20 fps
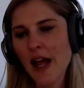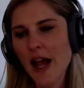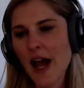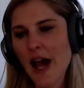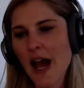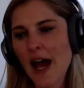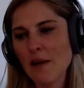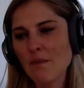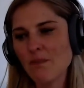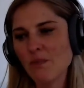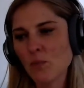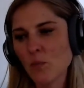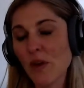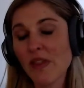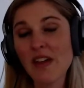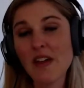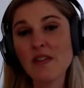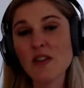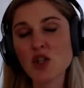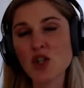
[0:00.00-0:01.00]

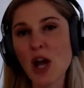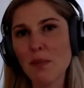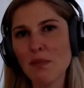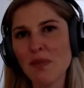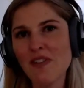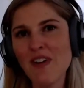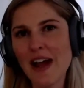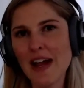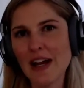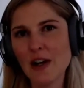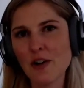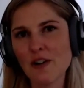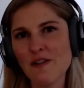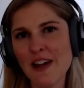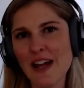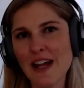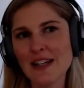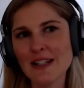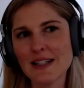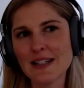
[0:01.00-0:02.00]
the Shopify
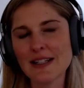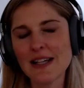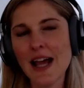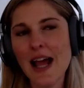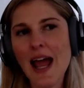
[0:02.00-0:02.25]
interface.